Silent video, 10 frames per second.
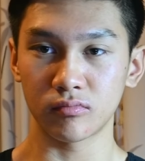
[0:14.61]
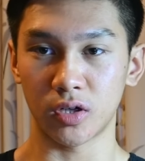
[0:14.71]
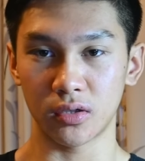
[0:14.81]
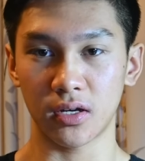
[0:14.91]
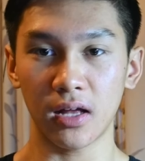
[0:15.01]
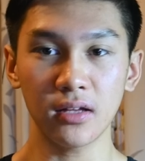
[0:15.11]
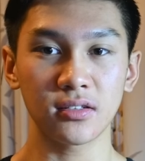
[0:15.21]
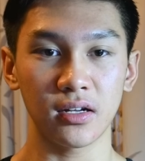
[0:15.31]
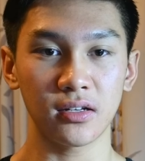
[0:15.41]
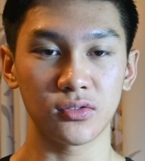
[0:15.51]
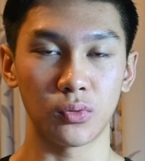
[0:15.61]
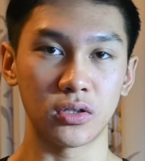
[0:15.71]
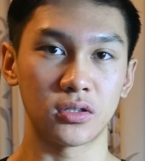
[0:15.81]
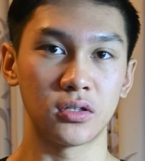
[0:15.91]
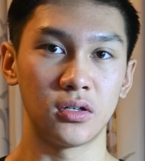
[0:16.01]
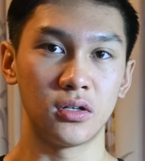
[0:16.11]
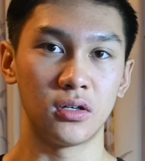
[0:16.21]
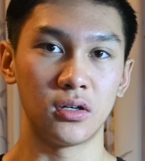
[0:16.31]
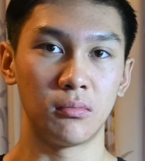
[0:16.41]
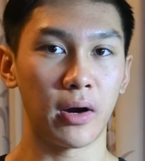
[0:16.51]
But calisthenics was
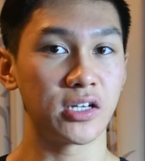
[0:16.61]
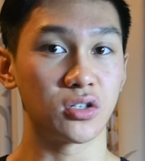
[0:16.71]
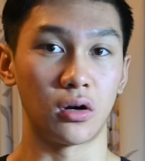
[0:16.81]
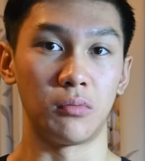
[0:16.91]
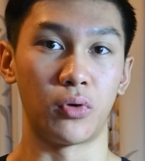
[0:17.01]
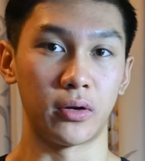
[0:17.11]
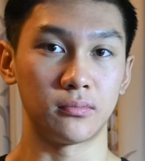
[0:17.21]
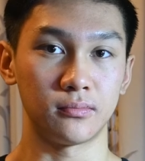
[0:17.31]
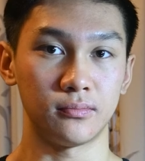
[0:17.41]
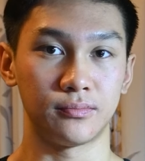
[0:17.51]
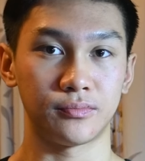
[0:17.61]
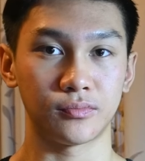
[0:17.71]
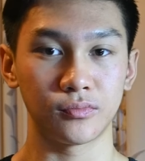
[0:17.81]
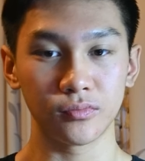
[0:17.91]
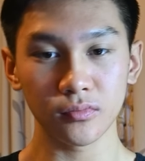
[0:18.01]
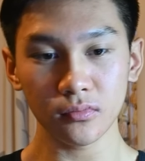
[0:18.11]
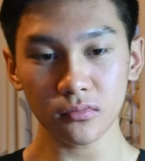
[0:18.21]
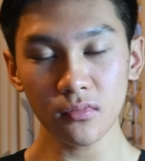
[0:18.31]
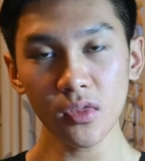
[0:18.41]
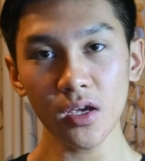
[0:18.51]
my starting point.
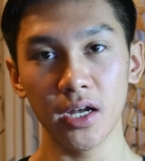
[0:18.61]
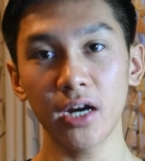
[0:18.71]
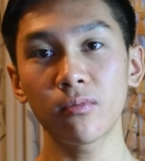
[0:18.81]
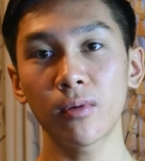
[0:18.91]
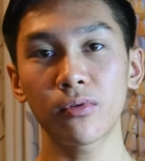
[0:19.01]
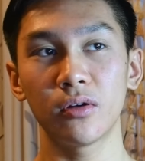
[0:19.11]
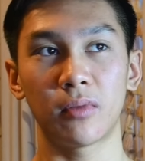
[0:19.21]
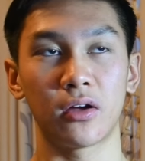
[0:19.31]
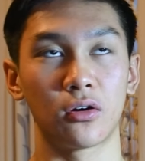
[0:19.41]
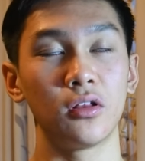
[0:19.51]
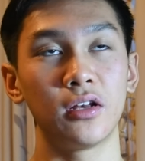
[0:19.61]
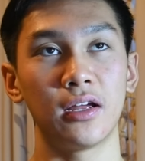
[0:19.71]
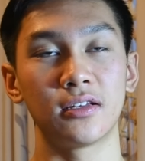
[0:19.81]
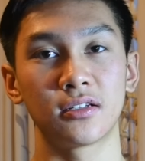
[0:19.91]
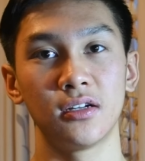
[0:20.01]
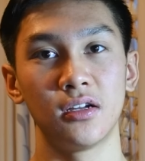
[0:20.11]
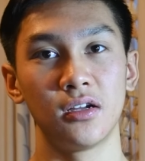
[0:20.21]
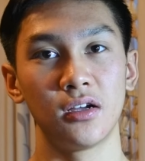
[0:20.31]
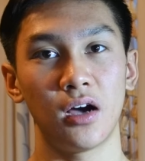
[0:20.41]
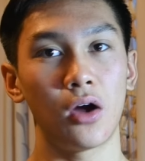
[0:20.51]
And I remember in my early days,
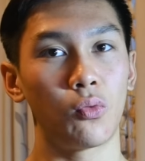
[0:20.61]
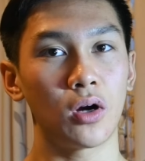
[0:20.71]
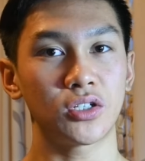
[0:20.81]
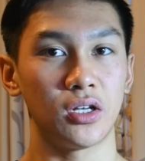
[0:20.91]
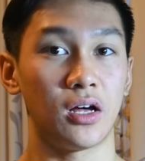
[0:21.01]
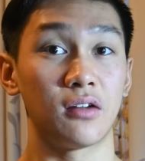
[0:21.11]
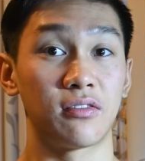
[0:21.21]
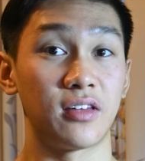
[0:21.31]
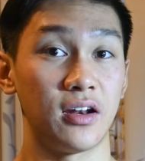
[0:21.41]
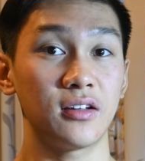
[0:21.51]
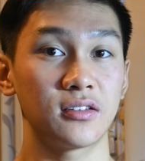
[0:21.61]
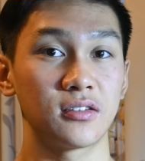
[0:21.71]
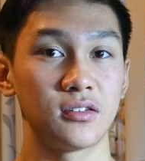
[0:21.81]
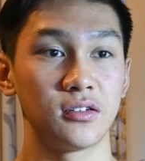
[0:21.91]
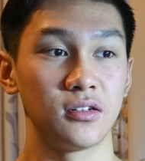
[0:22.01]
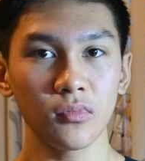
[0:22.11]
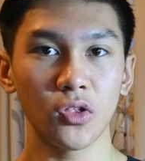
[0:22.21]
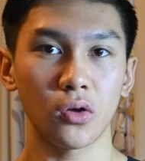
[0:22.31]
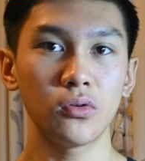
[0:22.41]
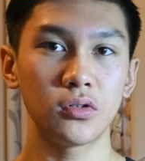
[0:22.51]
I'd watch a lot of Thenx,
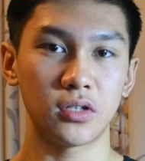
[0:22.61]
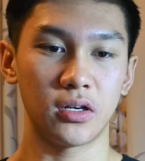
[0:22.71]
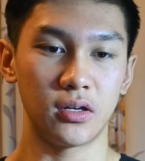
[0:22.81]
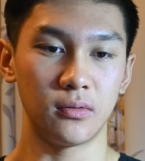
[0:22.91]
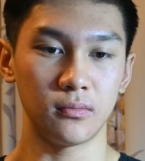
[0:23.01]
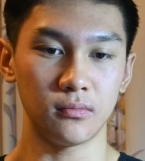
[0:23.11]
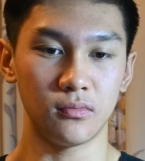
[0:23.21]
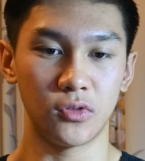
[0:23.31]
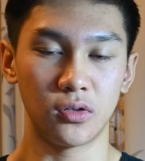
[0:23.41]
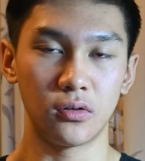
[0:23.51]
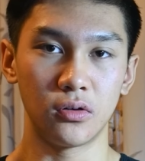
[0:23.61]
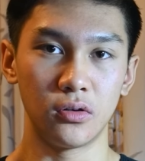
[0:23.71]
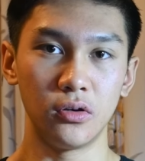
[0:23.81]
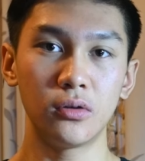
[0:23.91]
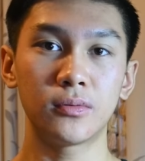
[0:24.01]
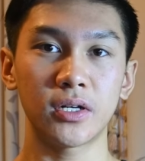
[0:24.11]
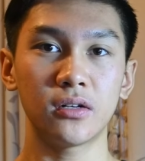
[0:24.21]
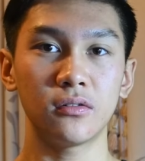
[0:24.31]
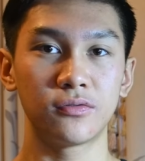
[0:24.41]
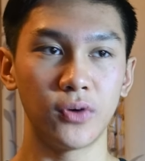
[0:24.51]
which was a YouTube
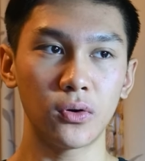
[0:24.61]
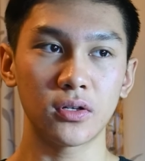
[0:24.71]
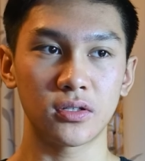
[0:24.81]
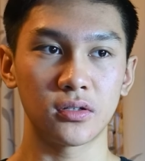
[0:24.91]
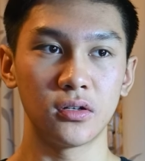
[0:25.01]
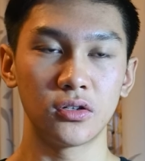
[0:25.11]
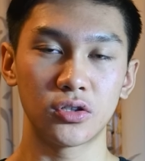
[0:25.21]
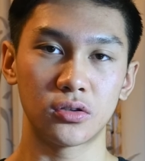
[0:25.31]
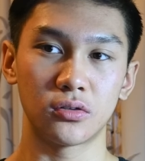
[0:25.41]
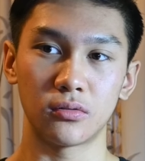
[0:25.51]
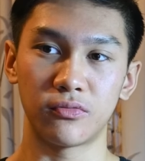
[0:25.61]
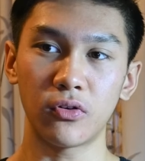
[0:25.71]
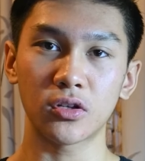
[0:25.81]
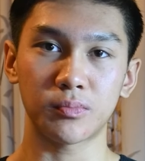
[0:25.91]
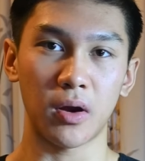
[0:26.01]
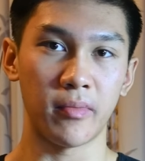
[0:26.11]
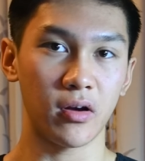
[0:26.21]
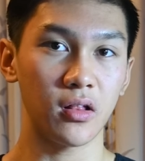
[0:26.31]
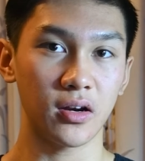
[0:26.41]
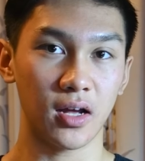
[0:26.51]
channel focused focused
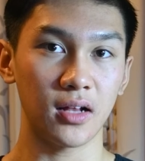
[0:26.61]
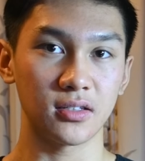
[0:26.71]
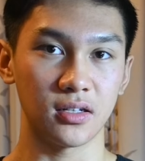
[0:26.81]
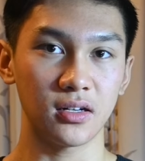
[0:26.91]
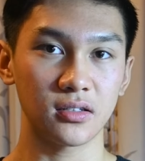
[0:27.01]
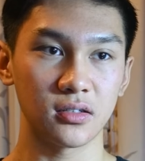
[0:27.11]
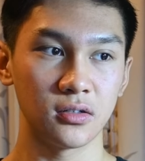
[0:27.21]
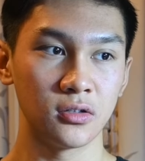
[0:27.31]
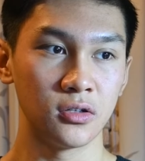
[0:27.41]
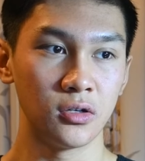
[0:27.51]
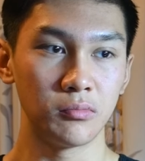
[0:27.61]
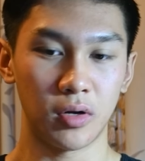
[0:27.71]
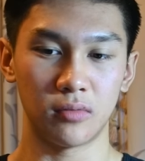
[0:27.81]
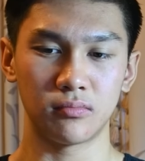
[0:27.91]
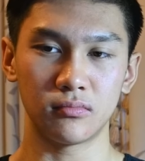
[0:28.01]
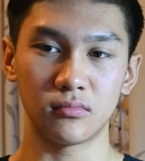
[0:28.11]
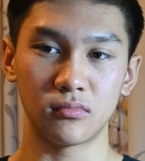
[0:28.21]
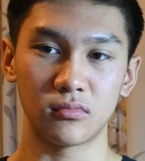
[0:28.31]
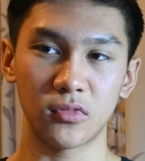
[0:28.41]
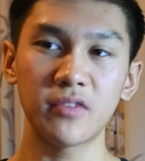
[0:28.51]
primarily on calisthenics, but
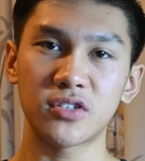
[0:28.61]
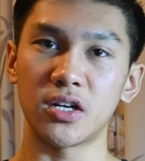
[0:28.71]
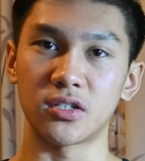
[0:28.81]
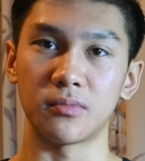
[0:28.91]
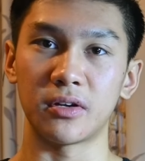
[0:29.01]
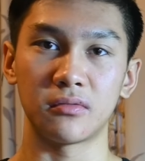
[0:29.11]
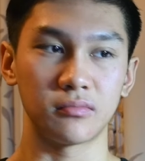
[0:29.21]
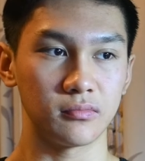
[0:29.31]
they've changed a bit